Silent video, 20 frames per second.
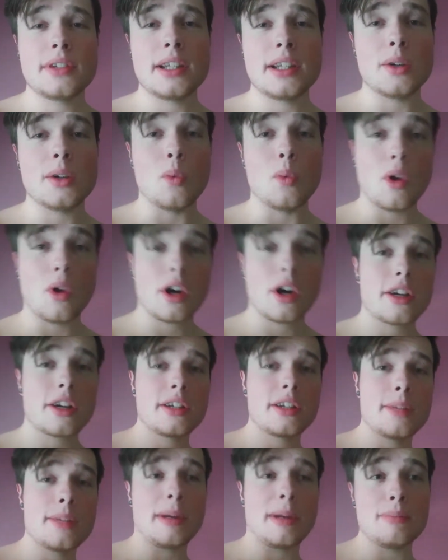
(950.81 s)
water
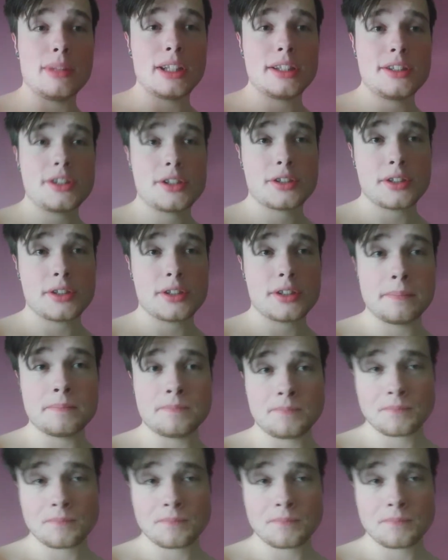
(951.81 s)
into my bloodstream.